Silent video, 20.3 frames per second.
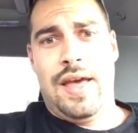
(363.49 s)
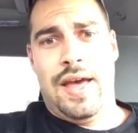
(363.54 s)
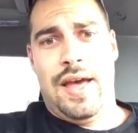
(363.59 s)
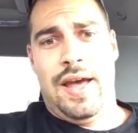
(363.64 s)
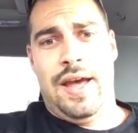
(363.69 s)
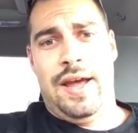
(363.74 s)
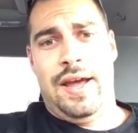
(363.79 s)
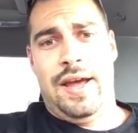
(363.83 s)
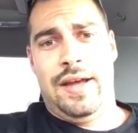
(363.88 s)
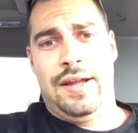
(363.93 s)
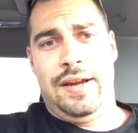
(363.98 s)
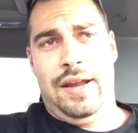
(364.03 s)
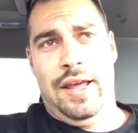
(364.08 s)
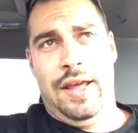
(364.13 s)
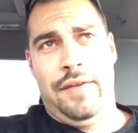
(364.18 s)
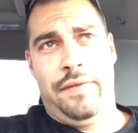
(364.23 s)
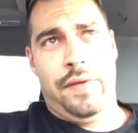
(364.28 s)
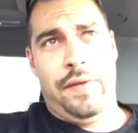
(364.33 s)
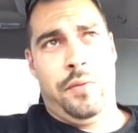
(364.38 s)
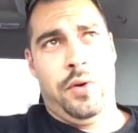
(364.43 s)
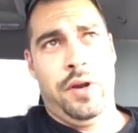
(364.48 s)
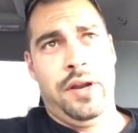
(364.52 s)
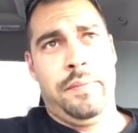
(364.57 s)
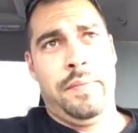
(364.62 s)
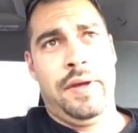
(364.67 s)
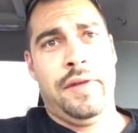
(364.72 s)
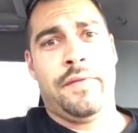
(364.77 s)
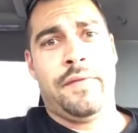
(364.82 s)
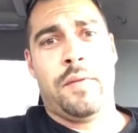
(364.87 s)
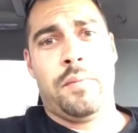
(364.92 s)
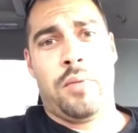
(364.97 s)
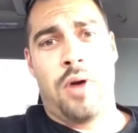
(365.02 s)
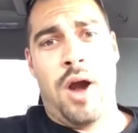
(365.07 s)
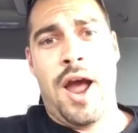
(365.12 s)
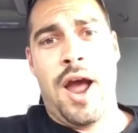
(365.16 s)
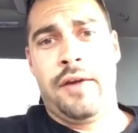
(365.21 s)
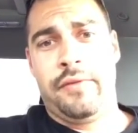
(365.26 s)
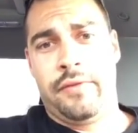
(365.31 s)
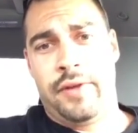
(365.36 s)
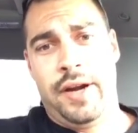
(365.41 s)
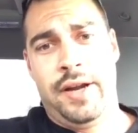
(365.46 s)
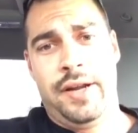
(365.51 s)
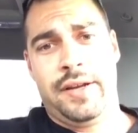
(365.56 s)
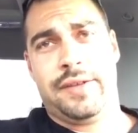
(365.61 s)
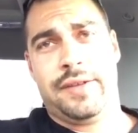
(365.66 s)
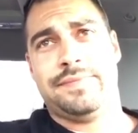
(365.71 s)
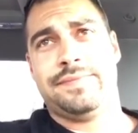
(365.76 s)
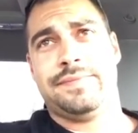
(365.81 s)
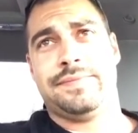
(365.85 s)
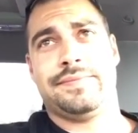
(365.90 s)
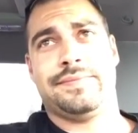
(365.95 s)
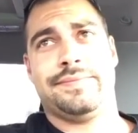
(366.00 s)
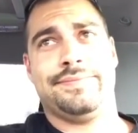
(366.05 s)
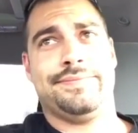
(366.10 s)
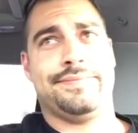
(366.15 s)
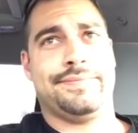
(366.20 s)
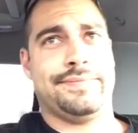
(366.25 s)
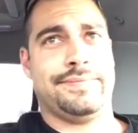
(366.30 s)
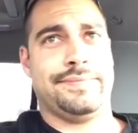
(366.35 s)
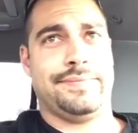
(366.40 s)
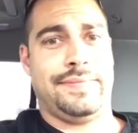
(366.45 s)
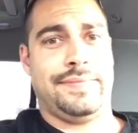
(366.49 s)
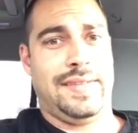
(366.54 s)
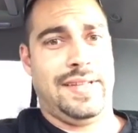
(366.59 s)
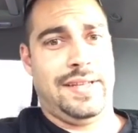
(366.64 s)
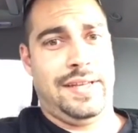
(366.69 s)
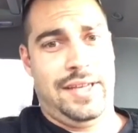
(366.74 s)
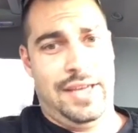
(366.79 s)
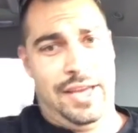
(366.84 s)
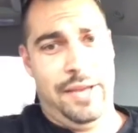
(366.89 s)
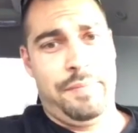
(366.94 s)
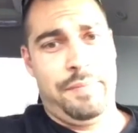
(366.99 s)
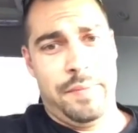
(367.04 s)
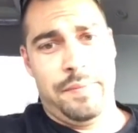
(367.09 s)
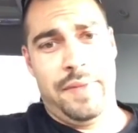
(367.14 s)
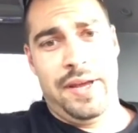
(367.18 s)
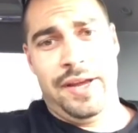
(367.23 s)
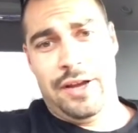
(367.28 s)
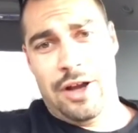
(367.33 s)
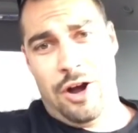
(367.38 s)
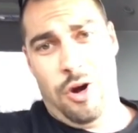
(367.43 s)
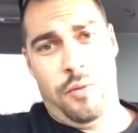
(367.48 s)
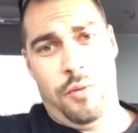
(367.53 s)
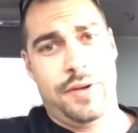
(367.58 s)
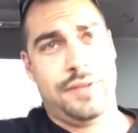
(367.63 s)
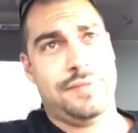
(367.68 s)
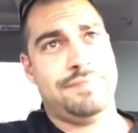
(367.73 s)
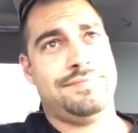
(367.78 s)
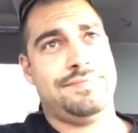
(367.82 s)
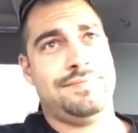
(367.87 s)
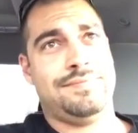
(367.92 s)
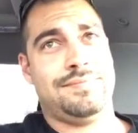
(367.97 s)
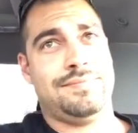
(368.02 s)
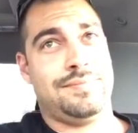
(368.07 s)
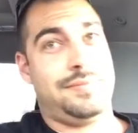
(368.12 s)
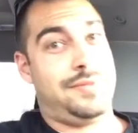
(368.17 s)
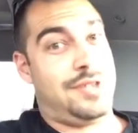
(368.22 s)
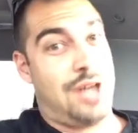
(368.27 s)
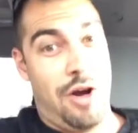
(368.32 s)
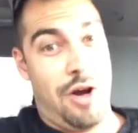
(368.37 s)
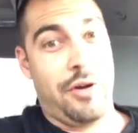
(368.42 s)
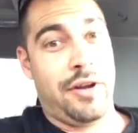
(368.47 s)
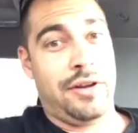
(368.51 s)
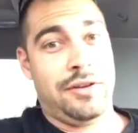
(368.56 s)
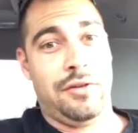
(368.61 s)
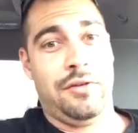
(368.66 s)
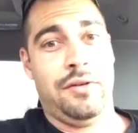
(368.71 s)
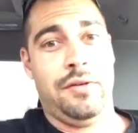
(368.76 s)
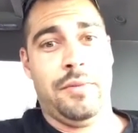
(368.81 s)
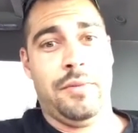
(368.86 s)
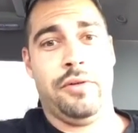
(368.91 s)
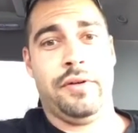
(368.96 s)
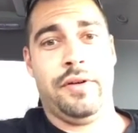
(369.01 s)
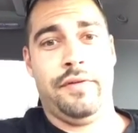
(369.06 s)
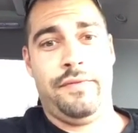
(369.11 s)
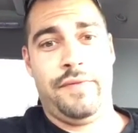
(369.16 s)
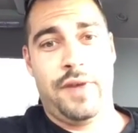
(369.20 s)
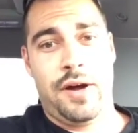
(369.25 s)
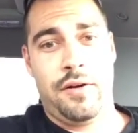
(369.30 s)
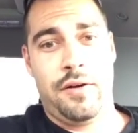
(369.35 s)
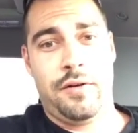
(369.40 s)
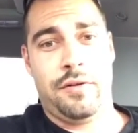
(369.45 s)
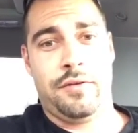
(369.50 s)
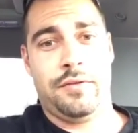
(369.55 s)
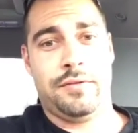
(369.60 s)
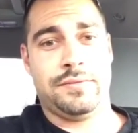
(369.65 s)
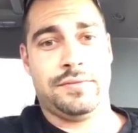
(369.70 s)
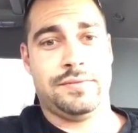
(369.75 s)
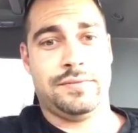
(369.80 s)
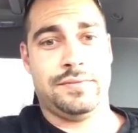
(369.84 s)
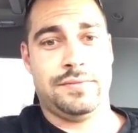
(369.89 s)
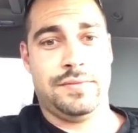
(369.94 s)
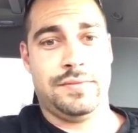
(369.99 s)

And if it wouldn't have been for Bryan Ring keeping me going, talking to him on the phone,